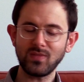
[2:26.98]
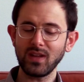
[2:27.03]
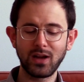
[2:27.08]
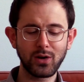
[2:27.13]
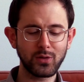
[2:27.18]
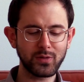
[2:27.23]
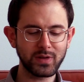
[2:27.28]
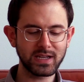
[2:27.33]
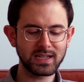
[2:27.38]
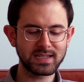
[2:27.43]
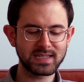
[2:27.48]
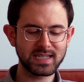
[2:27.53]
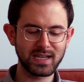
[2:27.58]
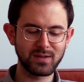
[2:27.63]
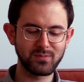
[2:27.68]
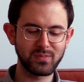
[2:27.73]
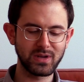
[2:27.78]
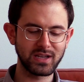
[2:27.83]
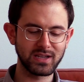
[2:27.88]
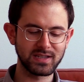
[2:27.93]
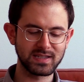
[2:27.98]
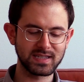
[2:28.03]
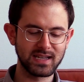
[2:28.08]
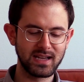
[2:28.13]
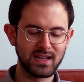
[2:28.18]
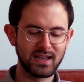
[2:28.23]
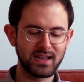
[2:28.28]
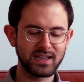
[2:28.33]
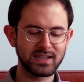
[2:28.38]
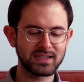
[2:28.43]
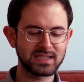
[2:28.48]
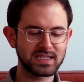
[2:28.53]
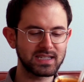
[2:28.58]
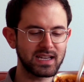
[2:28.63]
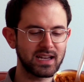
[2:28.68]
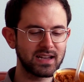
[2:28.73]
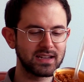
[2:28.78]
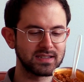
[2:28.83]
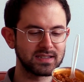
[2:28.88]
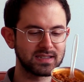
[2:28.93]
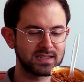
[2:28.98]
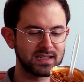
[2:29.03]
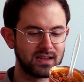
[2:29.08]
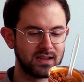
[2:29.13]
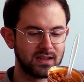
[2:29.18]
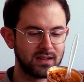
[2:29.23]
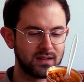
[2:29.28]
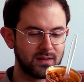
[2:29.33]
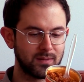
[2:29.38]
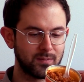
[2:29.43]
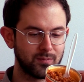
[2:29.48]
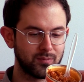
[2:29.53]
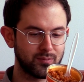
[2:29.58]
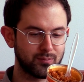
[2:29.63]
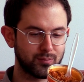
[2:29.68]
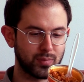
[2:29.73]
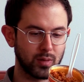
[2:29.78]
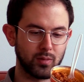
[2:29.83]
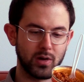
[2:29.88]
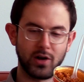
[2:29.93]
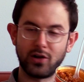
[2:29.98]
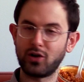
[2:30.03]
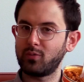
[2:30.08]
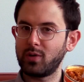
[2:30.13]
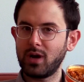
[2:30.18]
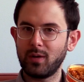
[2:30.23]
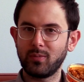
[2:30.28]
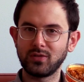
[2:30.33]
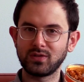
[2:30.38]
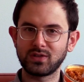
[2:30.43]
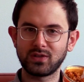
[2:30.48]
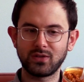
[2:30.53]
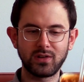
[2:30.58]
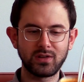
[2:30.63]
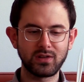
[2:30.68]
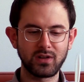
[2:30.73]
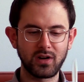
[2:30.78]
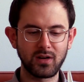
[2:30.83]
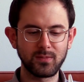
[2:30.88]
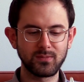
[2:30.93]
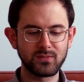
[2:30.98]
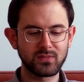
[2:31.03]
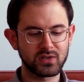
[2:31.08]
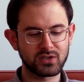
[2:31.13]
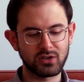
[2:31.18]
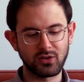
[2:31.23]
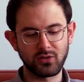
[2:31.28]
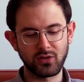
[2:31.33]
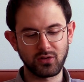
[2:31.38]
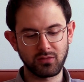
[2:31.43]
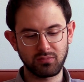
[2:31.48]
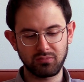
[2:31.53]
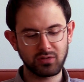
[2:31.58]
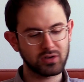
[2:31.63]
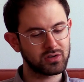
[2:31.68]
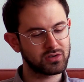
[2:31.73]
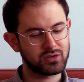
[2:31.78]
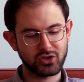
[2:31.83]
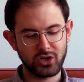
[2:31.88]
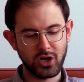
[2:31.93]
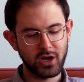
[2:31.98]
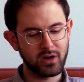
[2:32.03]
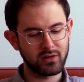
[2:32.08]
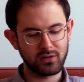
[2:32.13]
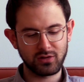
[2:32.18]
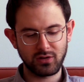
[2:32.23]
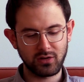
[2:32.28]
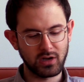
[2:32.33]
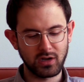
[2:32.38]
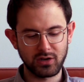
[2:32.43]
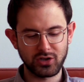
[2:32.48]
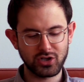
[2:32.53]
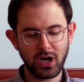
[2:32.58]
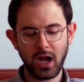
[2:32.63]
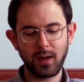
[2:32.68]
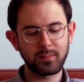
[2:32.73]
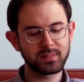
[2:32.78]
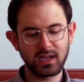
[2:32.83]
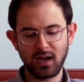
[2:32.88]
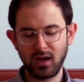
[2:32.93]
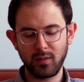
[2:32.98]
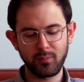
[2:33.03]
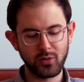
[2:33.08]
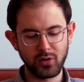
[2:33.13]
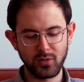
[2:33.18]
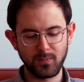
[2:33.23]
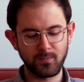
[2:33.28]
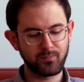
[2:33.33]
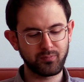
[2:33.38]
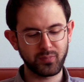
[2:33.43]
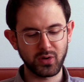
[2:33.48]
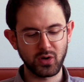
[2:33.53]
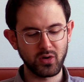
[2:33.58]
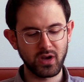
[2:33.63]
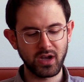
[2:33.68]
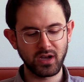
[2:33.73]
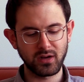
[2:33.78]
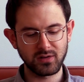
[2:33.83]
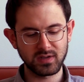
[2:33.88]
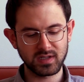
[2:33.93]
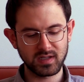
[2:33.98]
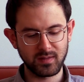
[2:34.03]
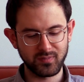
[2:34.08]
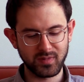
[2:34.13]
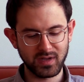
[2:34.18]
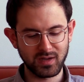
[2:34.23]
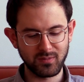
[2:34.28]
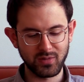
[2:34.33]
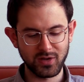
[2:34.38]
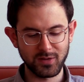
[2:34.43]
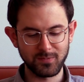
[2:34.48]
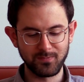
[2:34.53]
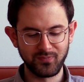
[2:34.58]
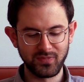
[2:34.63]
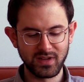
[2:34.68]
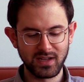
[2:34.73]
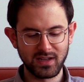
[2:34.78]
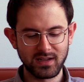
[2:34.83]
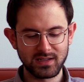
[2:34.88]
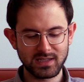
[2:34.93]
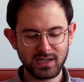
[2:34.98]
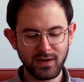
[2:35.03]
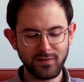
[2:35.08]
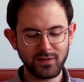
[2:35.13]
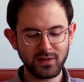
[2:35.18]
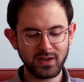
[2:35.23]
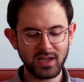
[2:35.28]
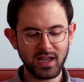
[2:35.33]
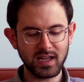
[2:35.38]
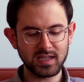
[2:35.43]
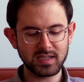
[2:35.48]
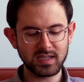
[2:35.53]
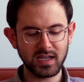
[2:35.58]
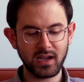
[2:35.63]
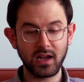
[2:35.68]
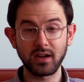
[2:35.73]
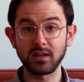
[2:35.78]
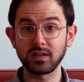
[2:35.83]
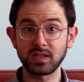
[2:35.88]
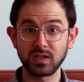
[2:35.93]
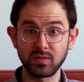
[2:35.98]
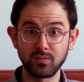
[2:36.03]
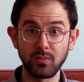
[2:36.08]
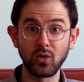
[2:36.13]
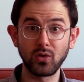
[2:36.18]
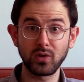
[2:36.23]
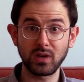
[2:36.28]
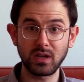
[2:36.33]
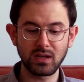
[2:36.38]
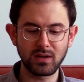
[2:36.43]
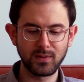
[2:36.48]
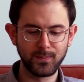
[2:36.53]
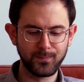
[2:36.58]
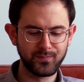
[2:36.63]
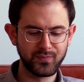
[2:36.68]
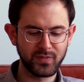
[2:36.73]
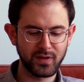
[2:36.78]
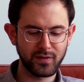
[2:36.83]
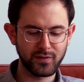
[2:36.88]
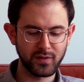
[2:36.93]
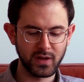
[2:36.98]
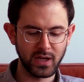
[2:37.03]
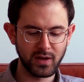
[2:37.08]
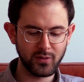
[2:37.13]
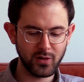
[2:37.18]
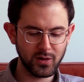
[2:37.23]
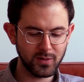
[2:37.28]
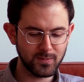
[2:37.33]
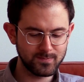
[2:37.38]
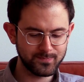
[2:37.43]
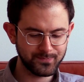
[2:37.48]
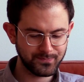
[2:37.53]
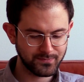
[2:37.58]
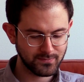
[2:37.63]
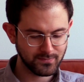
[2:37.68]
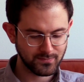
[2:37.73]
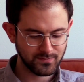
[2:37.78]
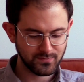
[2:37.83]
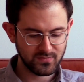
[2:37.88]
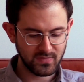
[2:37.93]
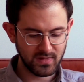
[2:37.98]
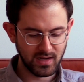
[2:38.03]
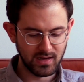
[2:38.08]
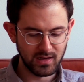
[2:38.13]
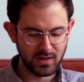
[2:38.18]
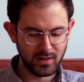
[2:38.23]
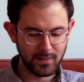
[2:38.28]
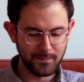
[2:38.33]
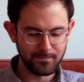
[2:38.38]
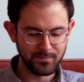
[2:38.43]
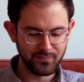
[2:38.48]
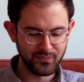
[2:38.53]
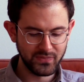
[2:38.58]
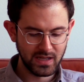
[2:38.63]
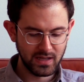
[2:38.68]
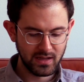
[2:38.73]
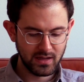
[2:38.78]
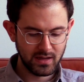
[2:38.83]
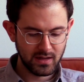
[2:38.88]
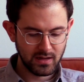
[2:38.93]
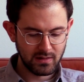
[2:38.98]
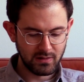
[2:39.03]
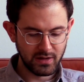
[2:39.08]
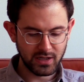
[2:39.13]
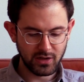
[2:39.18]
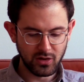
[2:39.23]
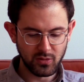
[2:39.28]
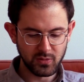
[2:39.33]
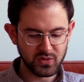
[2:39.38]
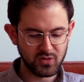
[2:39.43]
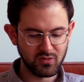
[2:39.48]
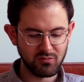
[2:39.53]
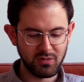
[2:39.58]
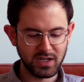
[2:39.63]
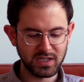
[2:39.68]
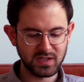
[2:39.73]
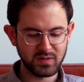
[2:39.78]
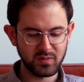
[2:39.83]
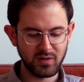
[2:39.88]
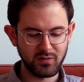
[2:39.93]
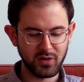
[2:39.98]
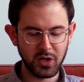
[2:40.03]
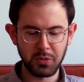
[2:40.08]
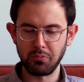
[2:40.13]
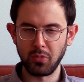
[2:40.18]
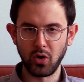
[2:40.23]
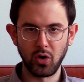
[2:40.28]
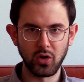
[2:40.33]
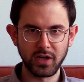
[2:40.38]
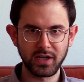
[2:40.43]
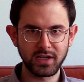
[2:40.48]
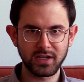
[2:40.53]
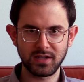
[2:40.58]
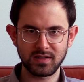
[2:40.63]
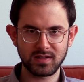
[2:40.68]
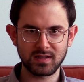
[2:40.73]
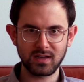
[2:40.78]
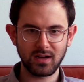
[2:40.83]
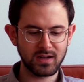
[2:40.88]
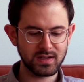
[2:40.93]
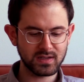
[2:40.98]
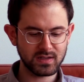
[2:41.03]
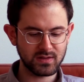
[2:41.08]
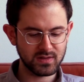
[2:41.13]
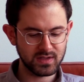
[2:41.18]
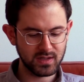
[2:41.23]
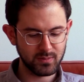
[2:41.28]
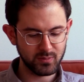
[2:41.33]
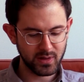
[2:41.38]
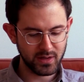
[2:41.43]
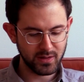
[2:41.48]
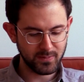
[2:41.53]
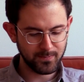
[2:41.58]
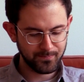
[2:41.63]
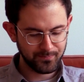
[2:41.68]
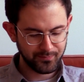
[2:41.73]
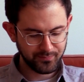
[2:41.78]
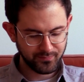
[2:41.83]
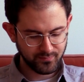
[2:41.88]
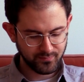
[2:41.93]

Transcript: I don't think it did because it says poblano peppers are in there. I'm sure they're ch uh, chopped up or pureed or something, but definitely has that kind of smoky flavor. Um, like it almost reminds me of like mole sauce or something.